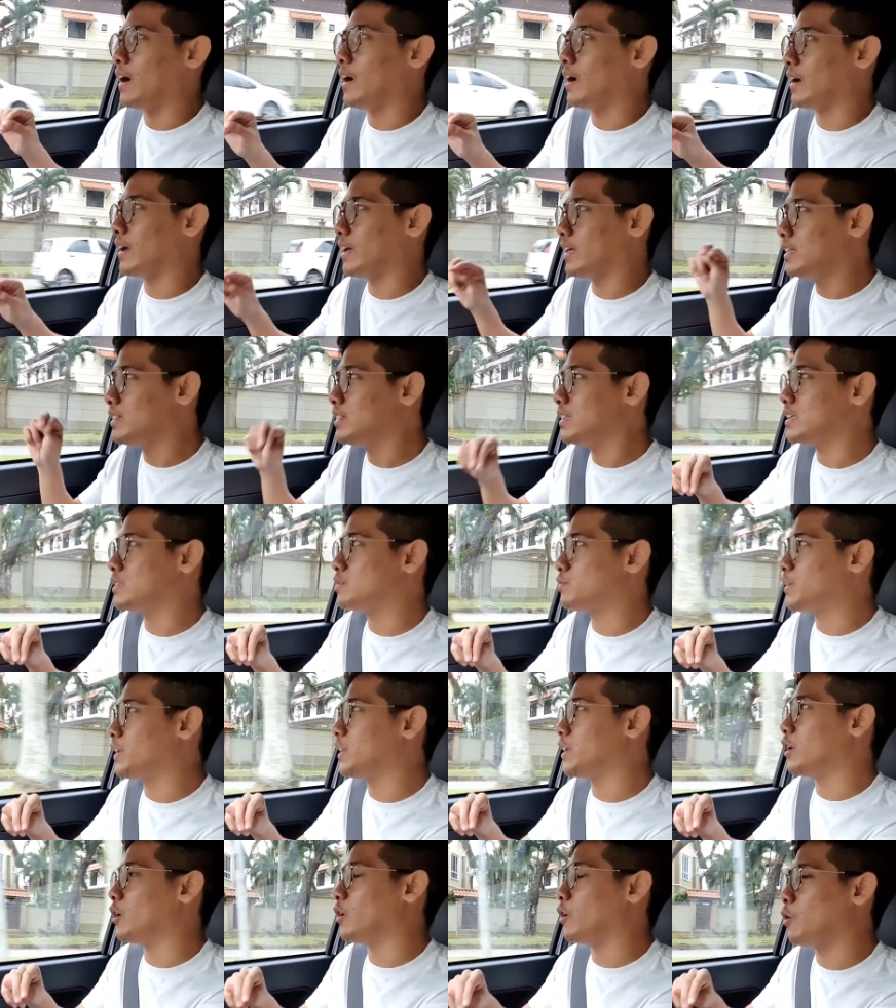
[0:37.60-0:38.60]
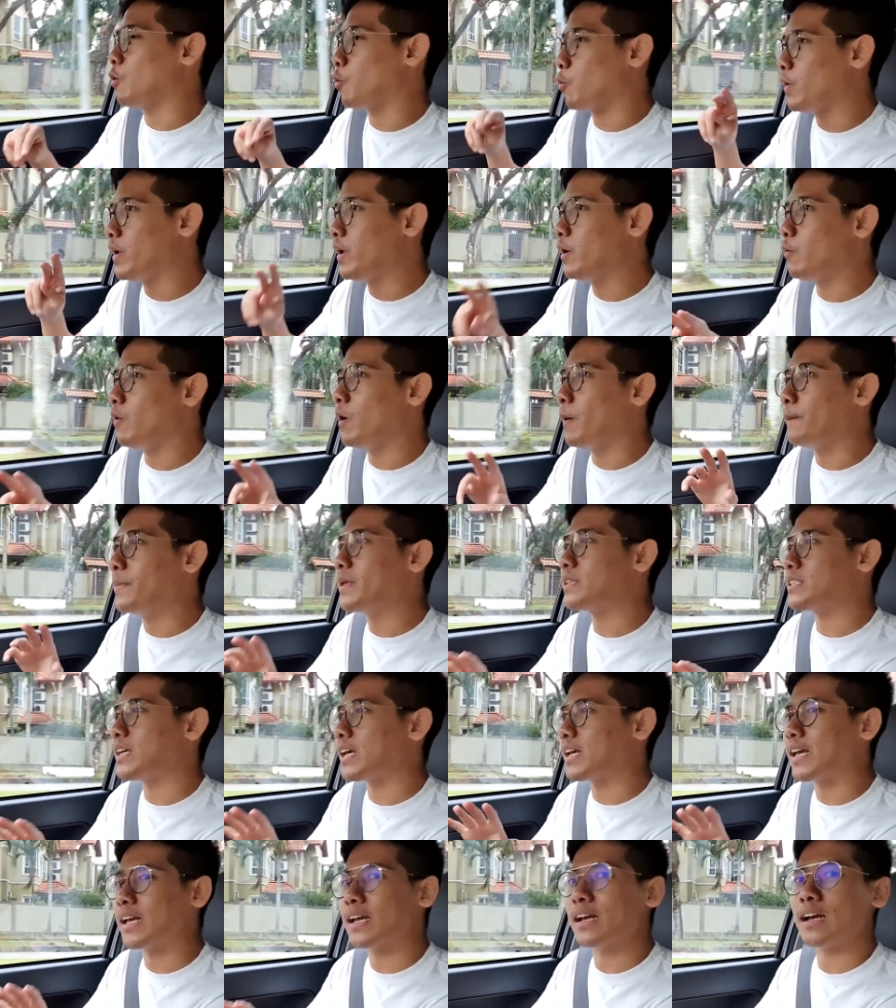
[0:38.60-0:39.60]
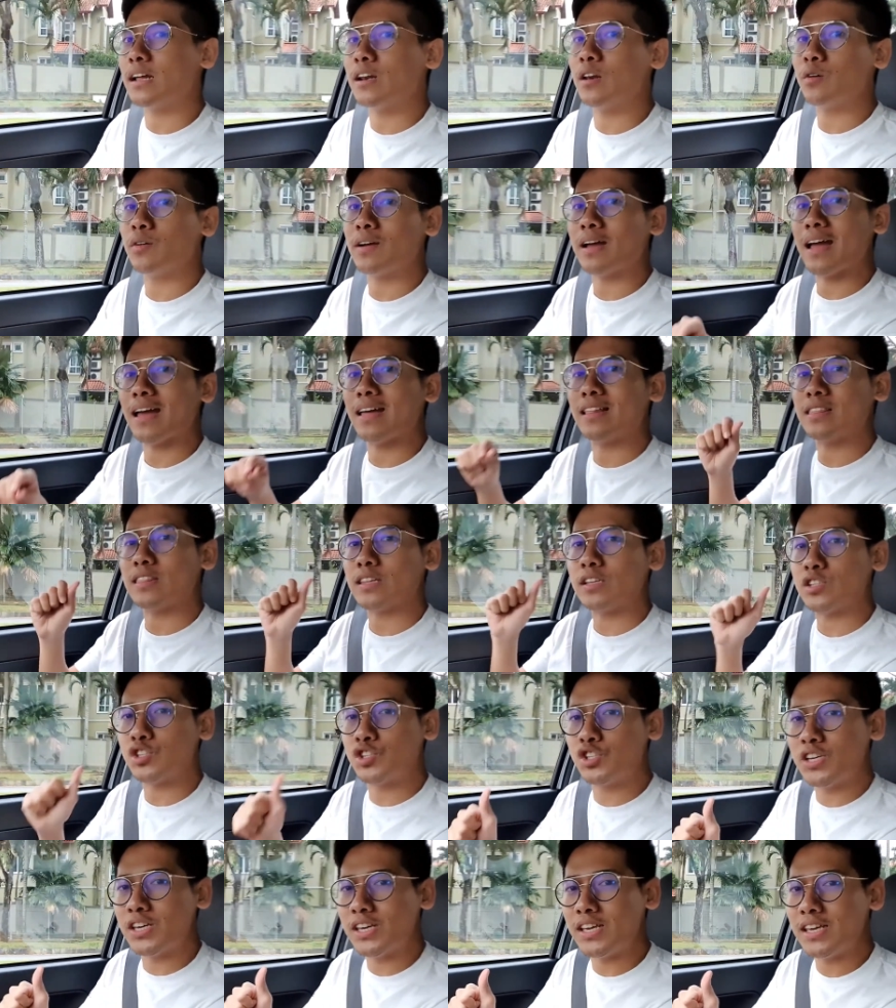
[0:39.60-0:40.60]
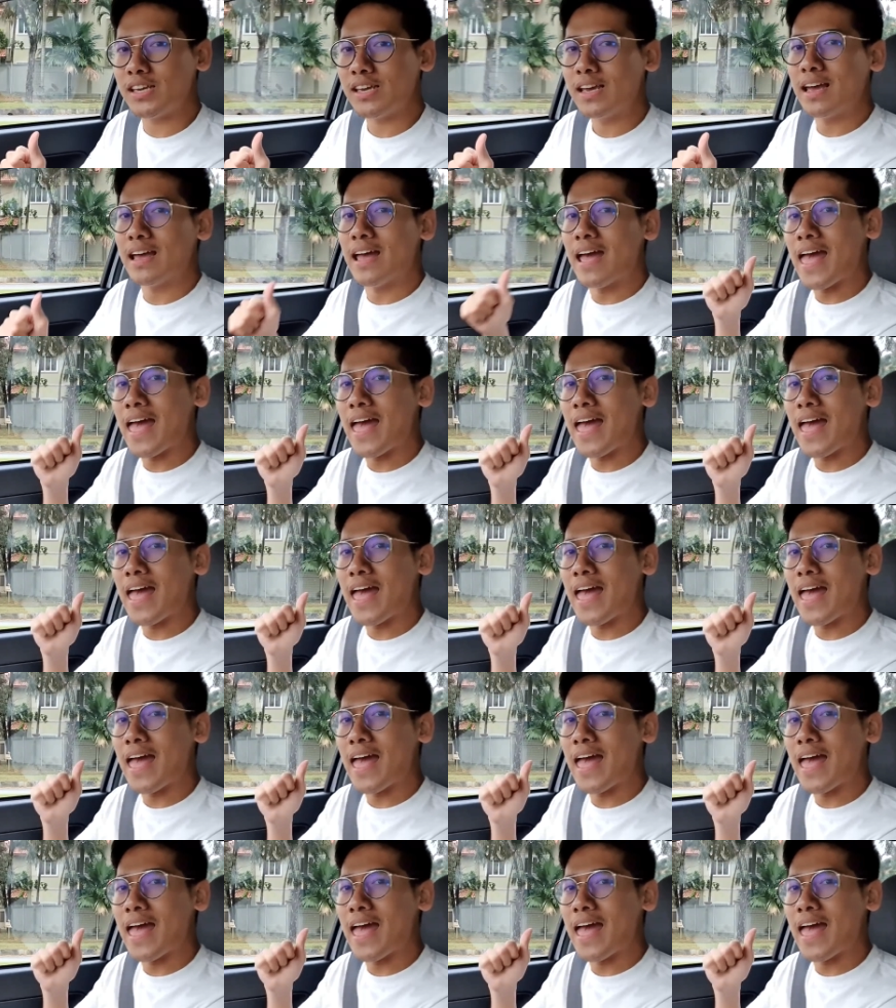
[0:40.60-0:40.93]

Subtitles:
In this video we will be taking a look at the G